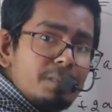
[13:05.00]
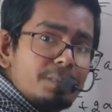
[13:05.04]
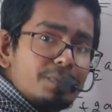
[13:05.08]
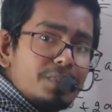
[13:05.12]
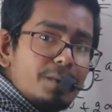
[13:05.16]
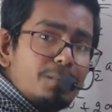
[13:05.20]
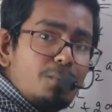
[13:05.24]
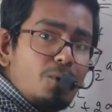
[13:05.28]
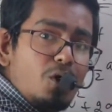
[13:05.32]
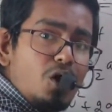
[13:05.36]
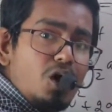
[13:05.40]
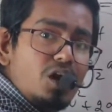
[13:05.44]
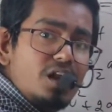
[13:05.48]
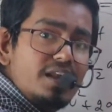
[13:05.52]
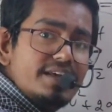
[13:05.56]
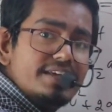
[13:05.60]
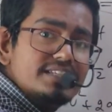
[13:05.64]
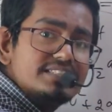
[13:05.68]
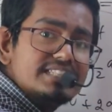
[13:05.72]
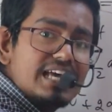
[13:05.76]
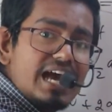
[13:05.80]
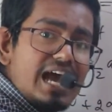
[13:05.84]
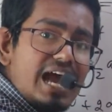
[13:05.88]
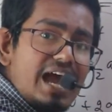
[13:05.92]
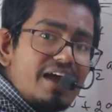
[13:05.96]
the ball
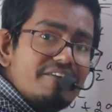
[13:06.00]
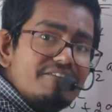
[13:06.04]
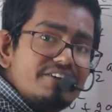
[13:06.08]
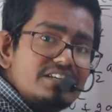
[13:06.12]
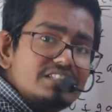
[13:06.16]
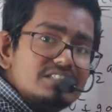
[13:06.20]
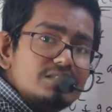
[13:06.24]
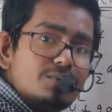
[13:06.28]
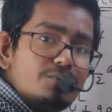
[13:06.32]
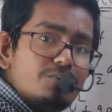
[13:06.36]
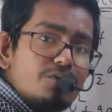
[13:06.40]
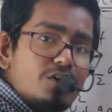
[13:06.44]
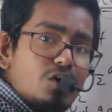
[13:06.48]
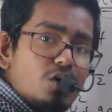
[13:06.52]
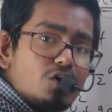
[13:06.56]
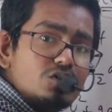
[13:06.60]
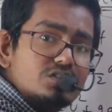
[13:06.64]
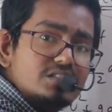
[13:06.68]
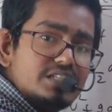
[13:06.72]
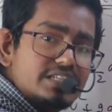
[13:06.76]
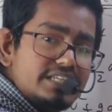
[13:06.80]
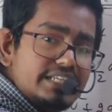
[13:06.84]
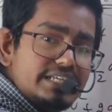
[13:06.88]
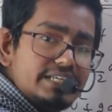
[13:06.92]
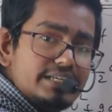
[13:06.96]
is having some
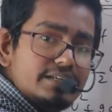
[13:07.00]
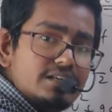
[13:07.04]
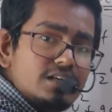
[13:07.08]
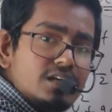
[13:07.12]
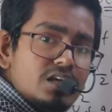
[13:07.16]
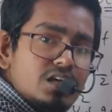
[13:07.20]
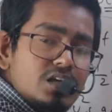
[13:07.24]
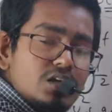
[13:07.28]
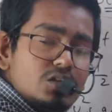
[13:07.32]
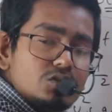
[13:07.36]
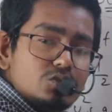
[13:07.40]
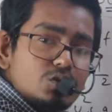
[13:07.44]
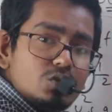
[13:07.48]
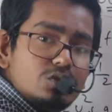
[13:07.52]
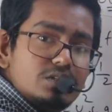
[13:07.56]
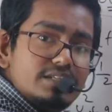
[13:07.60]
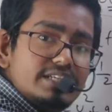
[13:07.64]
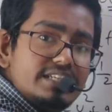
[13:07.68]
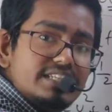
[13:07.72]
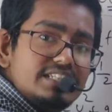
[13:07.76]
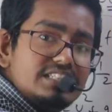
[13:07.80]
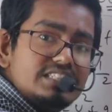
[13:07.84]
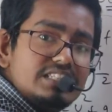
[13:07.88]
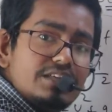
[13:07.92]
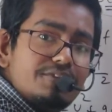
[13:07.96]
velocity. So
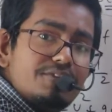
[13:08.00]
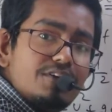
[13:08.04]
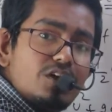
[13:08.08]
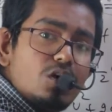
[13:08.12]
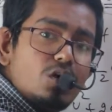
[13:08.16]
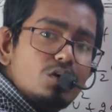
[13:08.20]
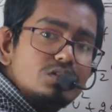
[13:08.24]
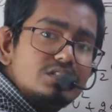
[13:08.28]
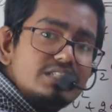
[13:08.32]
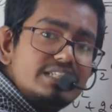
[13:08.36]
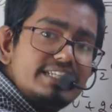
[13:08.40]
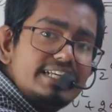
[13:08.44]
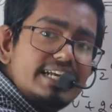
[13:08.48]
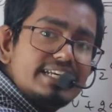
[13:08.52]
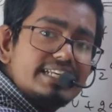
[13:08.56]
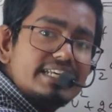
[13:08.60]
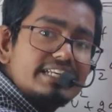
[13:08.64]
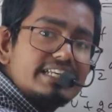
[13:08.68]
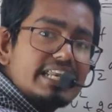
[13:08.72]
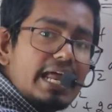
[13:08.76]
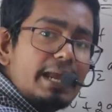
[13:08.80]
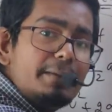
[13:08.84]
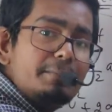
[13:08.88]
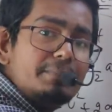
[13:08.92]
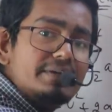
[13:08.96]
it is the velocity at a
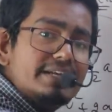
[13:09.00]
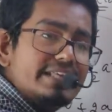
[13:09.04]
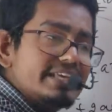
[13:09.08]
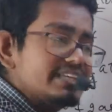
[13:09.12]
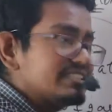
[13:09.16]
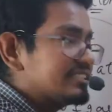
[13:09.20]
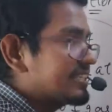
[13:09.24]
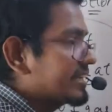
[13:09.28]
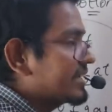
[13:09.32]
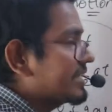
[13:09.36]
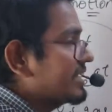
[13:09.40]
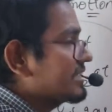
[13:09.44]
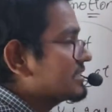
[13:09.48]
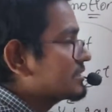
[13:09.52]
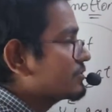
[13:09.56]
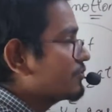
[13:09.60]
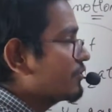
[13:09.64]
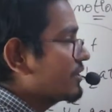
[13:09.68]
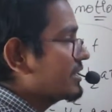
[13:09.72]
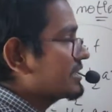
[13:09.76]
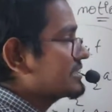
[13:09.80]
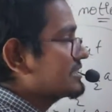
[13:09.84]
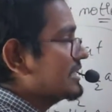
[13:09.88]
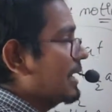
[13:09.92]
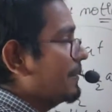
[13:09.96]
time t seconds.
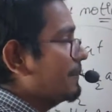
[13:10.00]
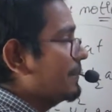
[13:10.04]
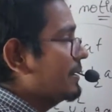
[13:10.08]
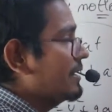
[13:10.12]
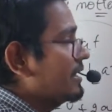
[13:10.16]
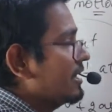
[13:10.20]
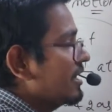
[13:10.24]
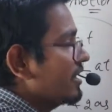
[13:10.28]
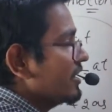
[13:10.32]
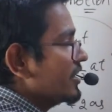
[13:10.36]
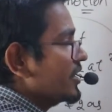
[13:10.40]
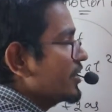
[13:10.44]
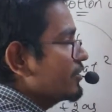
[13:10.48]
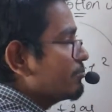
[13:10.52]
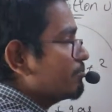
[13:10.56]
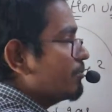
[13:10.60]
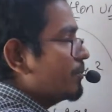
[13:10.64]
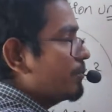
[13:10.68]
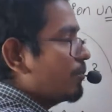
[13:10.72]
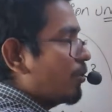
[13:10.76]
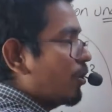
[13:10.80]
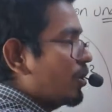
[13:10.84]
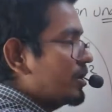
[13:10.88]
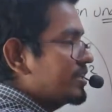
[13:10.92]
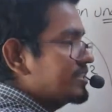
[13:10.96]
For example, if my
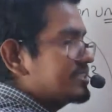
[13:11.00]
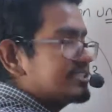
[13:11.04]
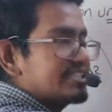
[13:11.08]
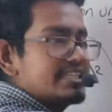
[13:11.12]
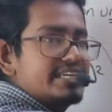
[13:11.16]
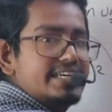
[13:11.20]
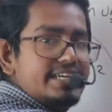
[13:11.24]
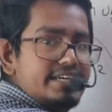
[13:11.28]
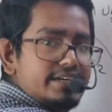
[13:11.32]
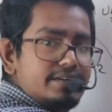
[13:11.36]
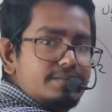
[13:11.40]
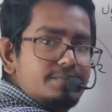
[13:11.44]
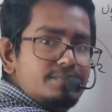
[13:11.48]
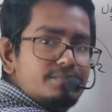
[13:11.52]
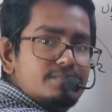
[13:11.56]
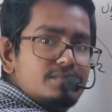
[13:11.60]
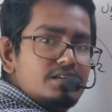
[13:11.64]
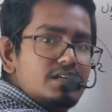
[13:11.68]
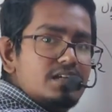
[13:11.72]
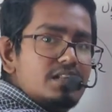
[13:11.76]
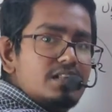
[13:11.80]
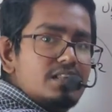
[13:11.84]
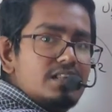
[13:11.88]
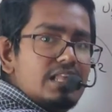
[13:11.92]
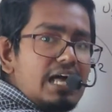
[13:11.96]
ball is here,
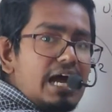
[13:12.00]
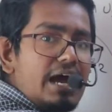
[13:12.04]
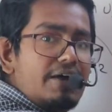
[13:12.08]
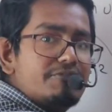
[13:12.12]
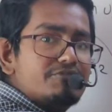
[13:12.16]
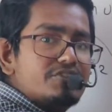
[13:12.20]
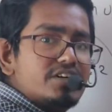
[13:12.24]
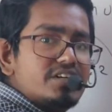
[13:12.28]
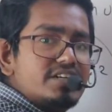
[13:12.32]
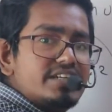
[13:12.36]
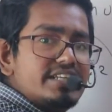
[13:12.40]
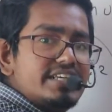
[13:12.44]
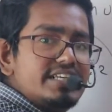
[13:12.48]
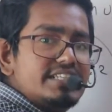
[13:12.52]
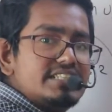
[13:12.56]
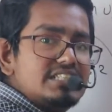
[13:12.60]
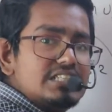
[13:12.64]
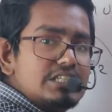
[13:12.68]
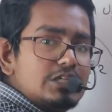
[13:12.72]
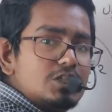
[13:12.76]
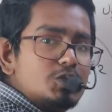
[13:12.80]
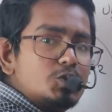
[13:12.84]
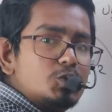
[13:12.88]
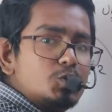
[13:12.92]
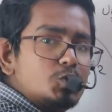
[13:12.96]
after t is
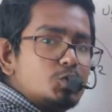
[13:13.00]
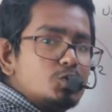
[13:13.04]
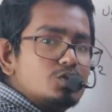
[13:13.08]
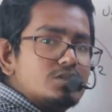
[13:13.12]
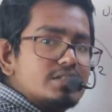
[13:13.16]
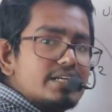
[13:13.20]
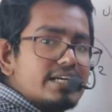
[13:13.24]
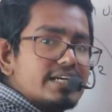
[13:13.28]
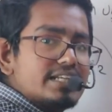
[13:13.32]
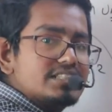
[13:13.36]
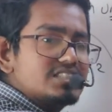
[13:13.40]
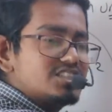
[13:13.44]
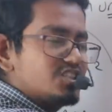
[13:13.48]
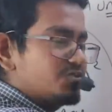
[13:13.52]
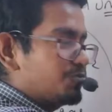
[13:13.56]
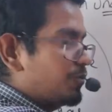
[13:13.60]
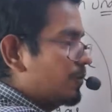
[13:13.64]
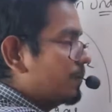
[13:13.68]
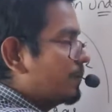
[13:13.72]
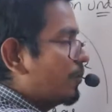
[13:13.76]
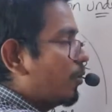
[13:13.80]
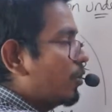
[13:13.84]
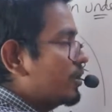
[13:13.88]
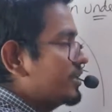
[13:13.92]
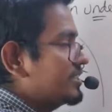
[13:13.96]
equal to 2 seconds, if
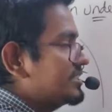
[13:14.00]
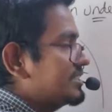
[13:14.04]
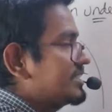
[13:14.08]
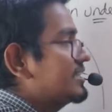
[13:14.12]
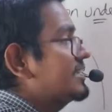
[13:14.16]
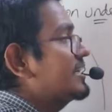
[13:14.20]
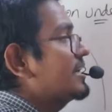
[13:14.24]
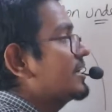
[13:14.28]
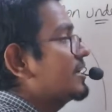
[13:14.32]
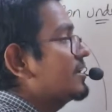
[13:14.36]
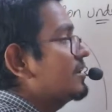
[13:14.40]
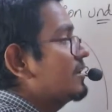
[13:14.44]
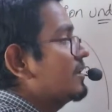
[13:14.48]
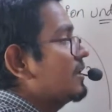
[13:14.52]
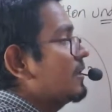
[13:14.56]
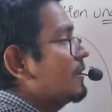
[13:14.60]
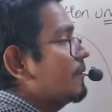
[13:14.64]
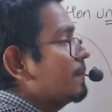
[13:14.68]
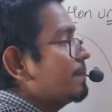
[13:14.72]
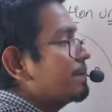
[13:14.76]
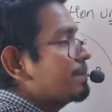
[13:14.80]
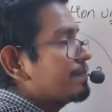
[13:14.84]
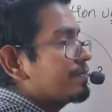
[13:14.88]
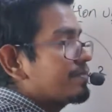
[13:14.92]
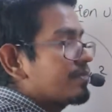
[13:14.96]
my ball is here,
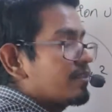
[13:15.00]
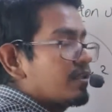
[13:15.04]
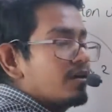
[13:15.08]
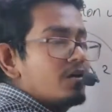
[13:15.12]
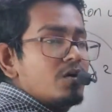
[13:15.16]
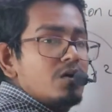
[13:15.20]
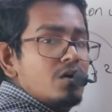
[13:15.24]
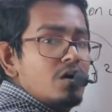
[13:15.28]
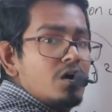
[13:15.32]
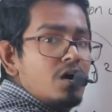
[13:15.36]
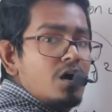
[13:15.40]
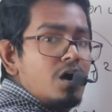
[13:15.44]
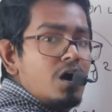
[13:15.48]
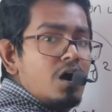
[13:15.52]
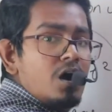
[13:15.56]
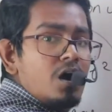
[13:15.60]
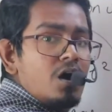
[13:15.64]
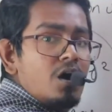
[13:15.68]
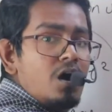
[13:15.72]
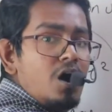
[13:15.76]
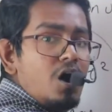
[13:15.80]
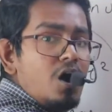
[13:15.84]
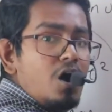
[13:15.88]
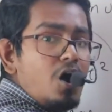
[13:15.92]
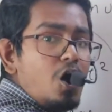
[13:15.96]

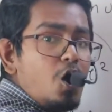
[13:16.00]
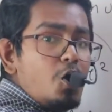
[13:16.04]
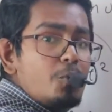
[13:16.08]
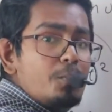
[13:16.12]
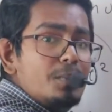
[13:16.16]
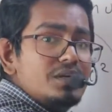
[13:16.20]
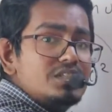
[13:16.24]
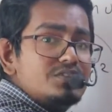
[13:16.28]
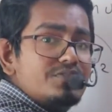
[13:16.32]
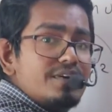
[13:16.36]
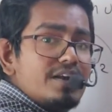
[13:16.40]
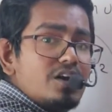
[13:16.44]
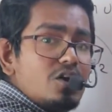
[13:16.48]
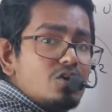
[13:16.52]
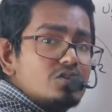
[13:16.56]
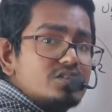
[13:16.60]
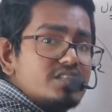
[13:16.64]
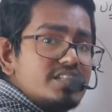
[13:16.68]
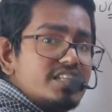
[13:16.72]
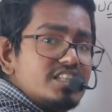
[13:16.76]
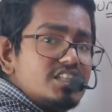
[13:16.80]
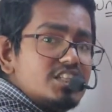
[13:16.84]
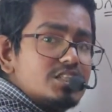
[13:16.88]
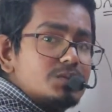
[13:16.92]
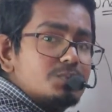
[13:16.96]
how much
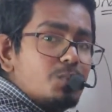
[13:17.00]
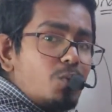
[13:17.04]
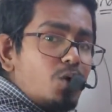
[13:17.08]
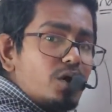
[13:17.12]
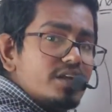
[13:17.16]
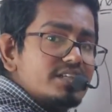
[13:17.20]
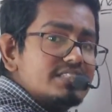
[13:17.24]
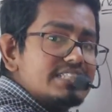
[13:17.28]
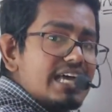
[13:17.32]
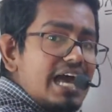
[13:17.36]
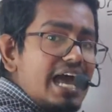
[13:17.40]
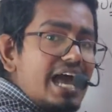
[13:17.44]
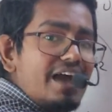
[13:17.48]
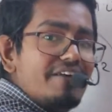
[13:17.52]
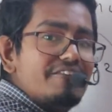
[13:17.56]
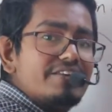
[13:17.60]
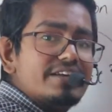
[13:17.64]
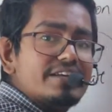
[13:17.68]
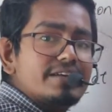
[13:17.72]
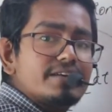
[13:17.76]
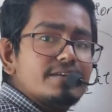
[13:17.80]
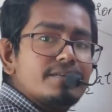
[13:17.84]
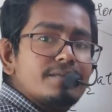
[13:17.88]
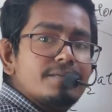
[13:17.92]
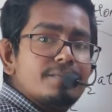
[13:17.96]
velocity this ball is
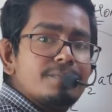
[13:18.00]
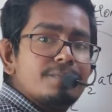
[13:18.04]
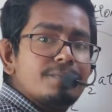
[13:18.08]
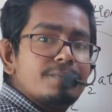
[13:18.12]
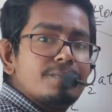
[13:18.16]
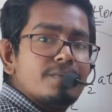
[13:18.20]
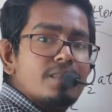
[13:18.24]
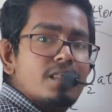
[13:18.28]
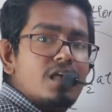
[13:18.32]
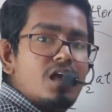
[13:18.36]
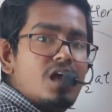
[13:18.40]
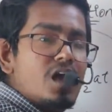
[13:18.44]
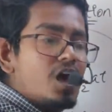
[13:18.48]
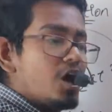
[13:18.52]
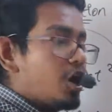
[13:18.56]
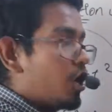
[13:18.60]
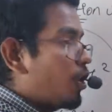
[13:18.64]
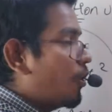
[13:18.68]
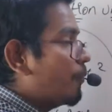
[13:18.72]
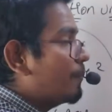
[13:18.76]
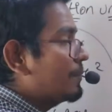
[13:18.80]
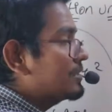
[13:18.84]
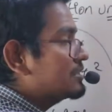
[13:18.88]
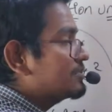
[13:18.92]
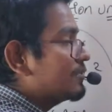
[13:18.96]
having?
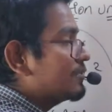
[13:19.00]
They